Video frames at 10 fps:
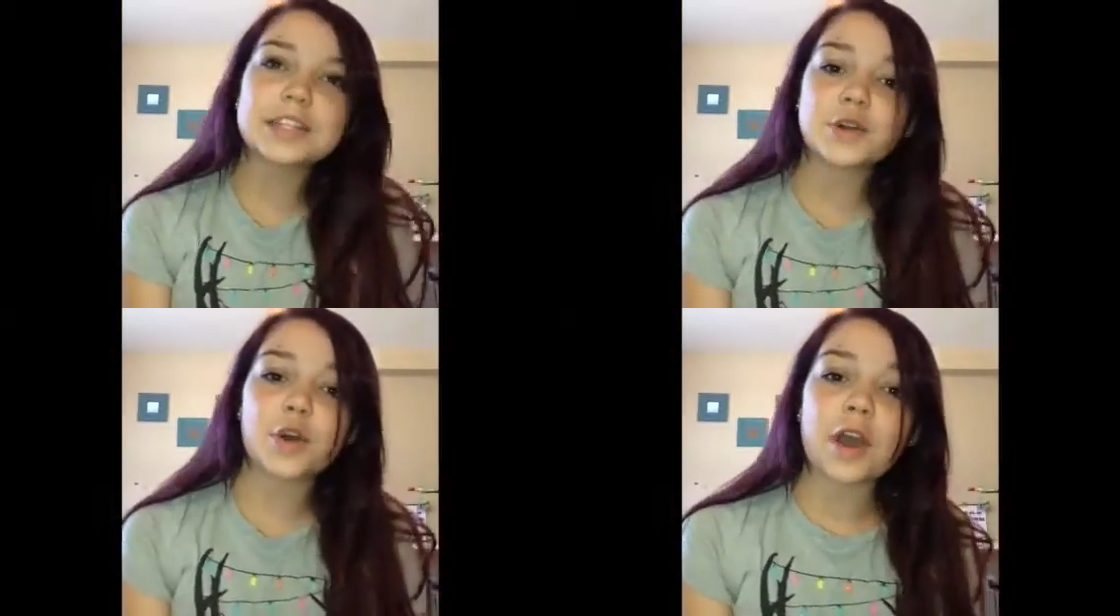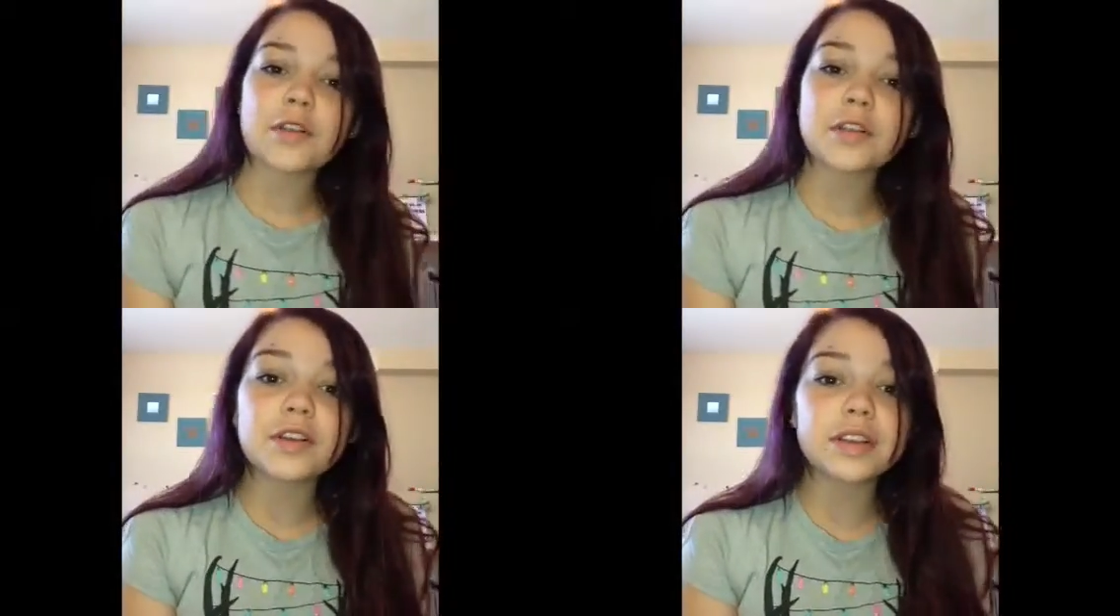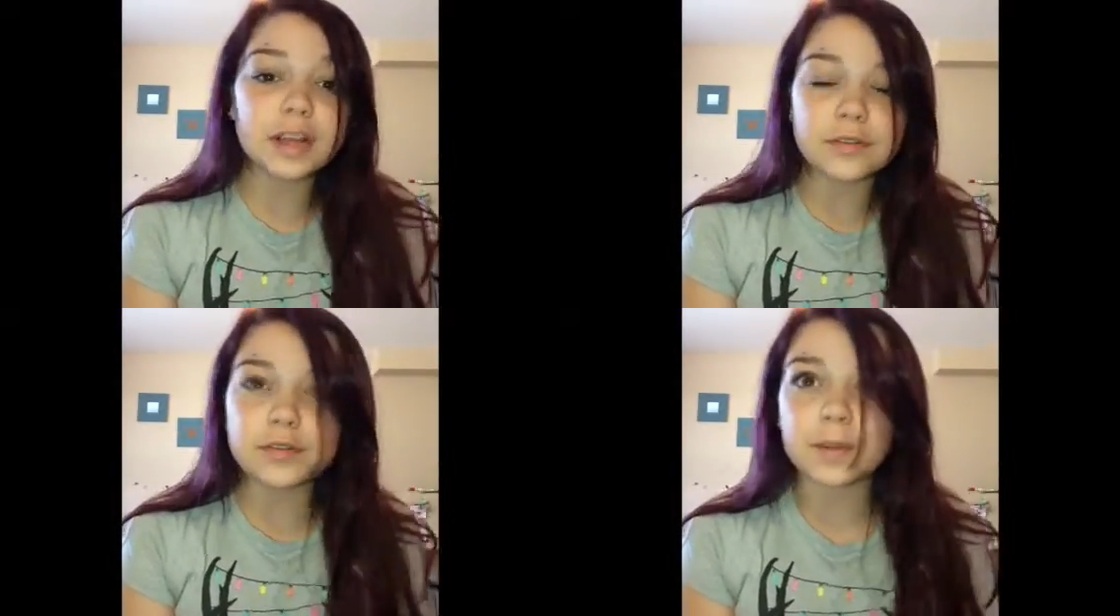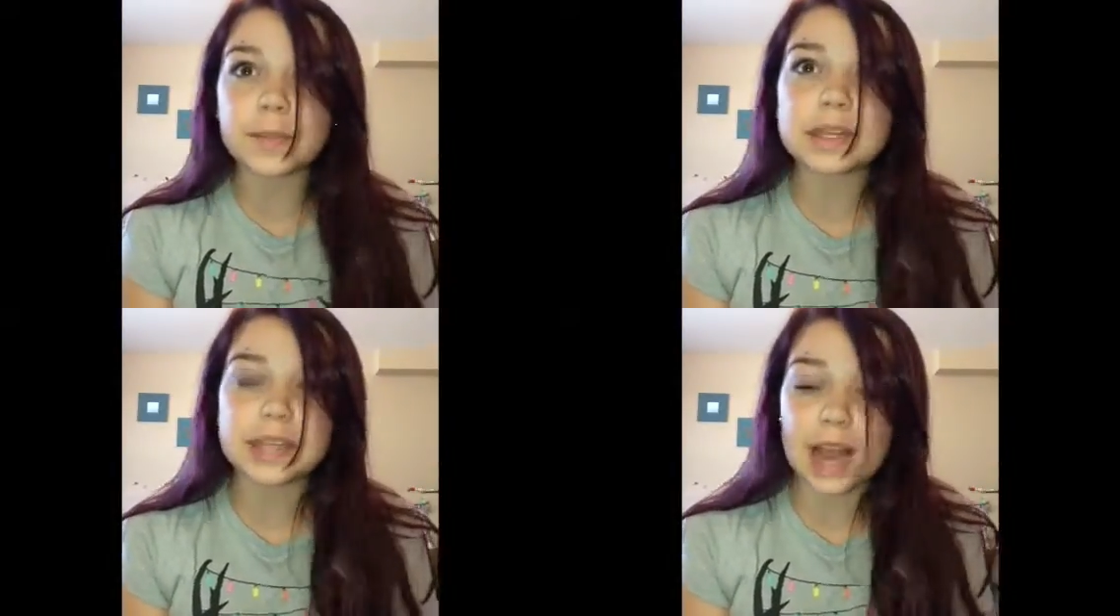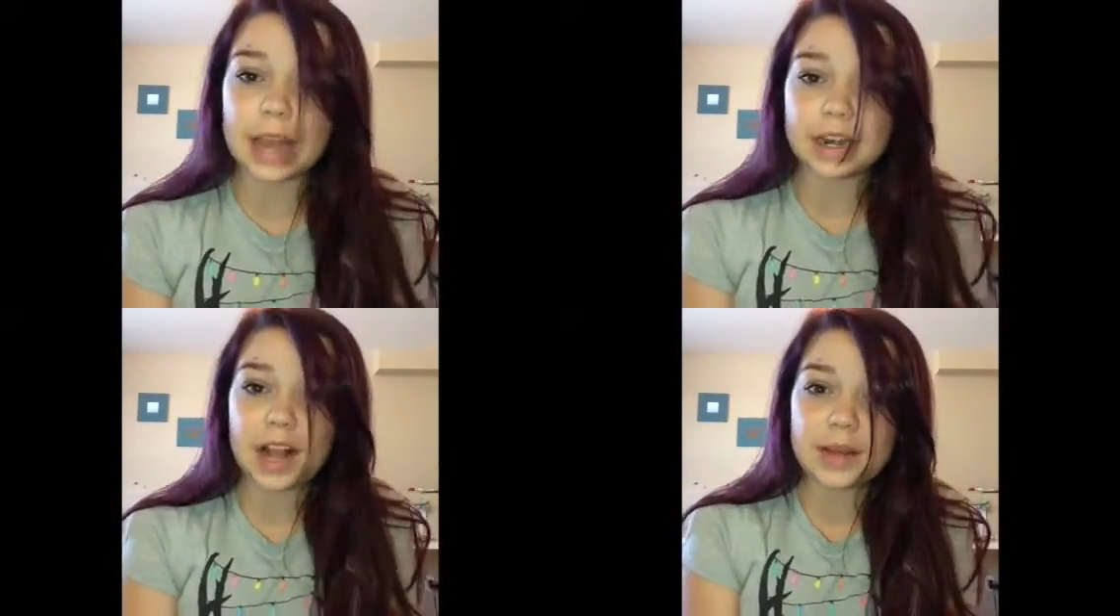so as you've seen from the
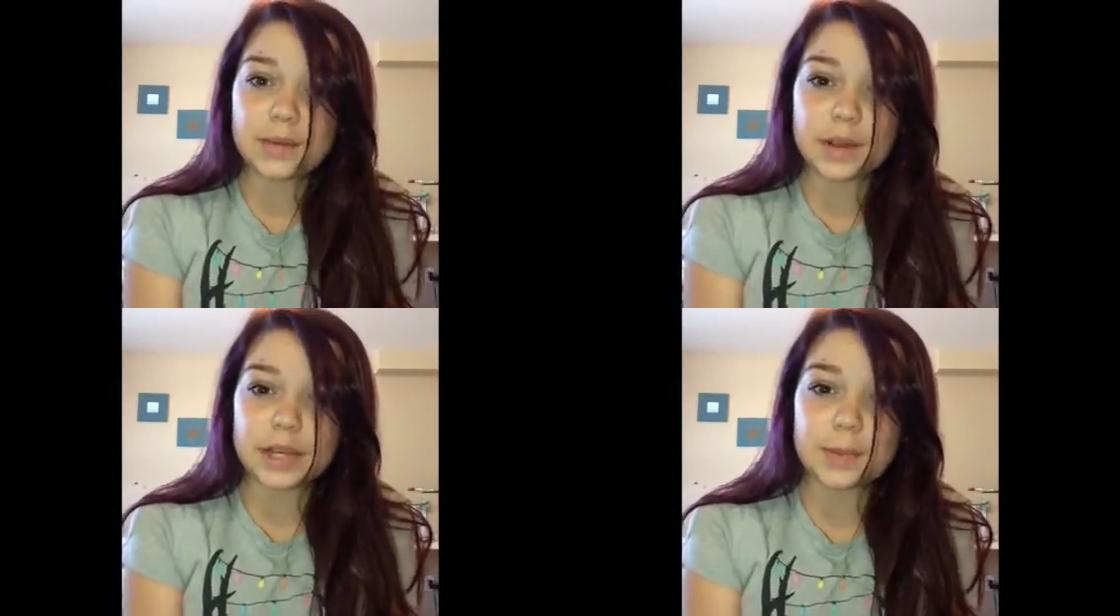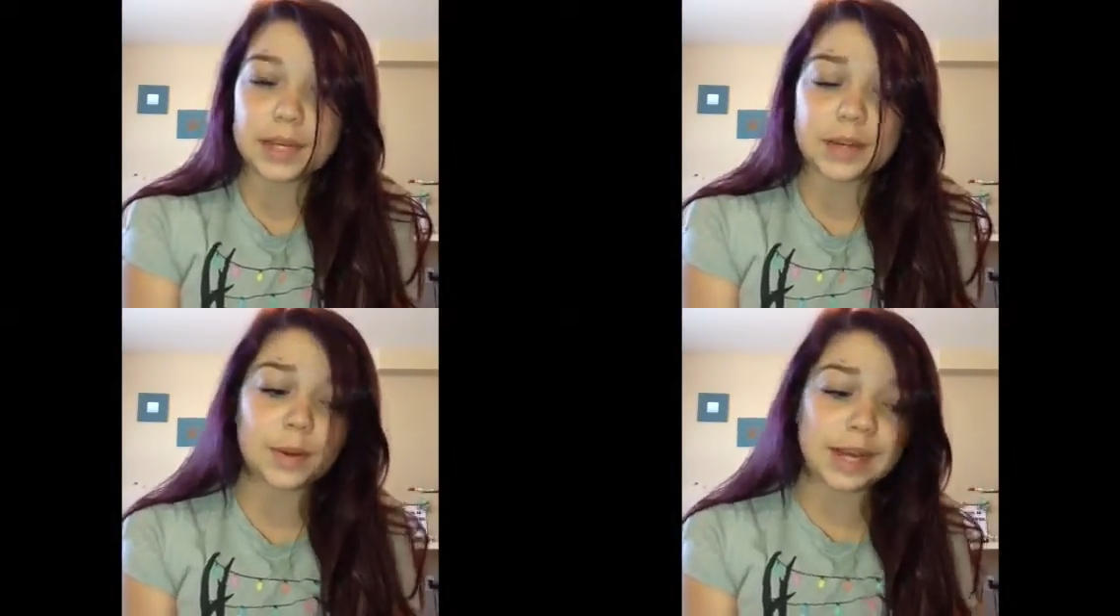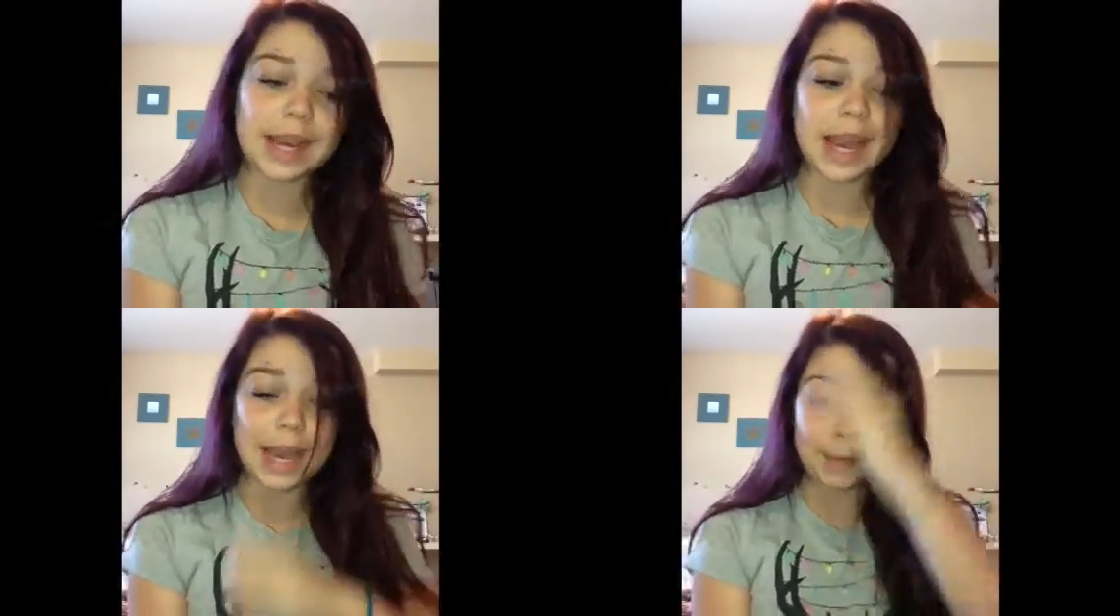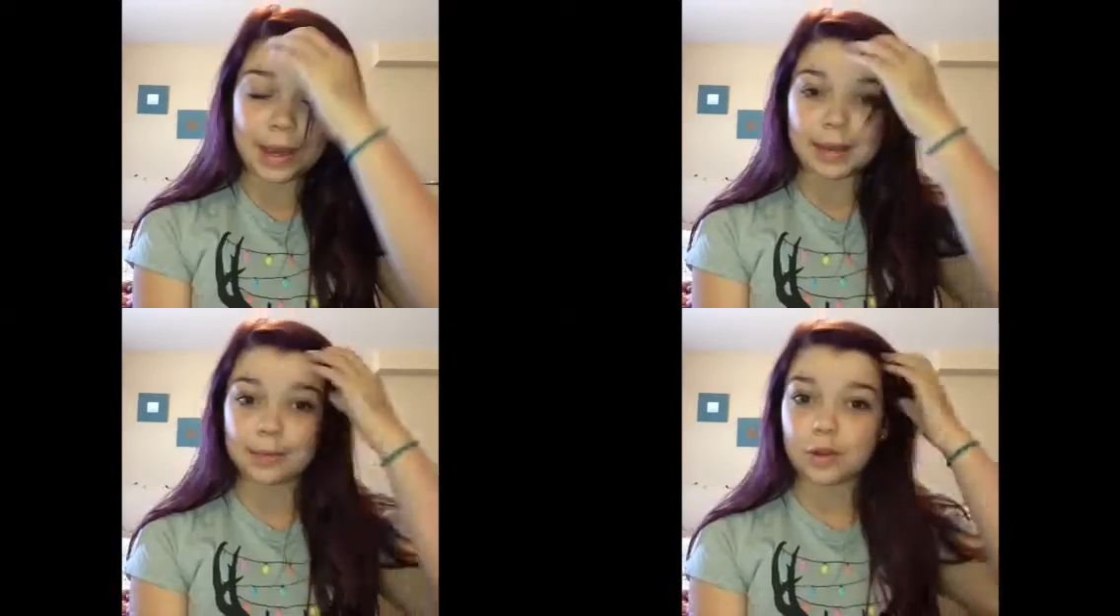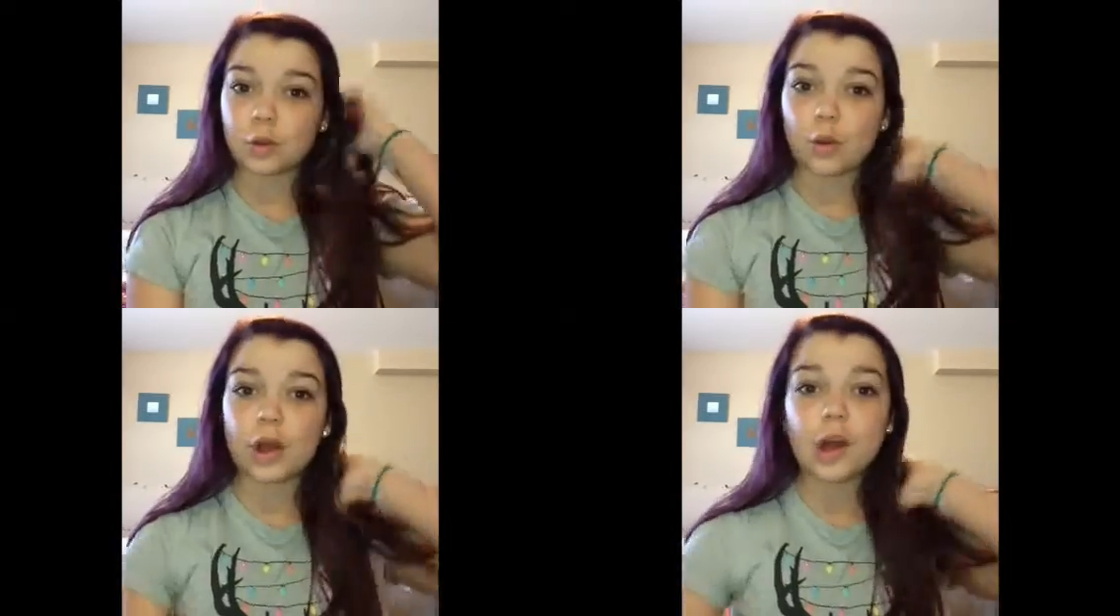title, I'm going to be doing a makeup
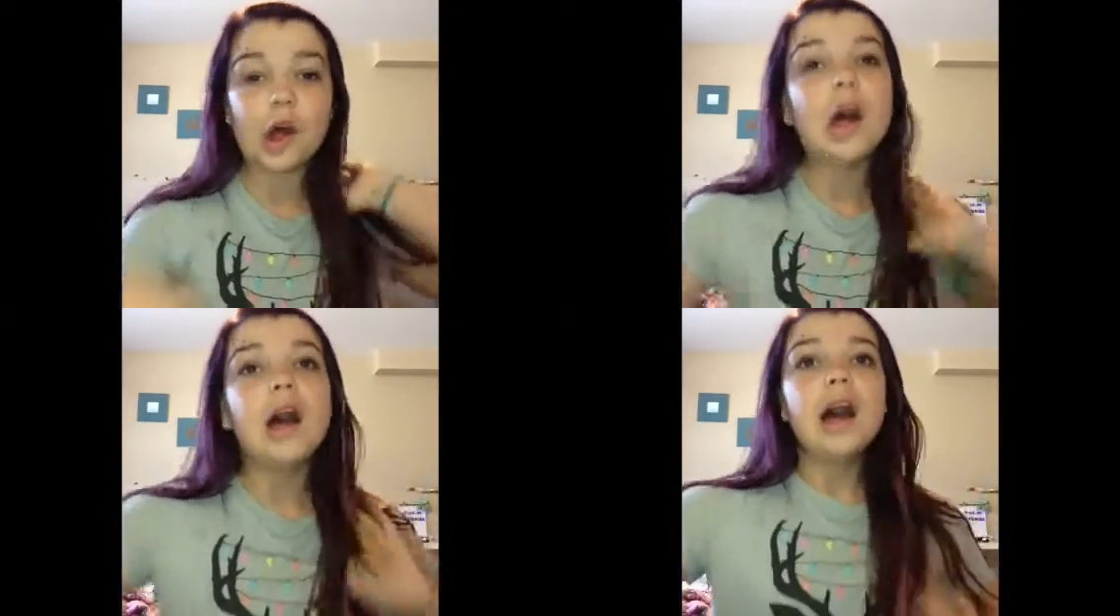tutorial.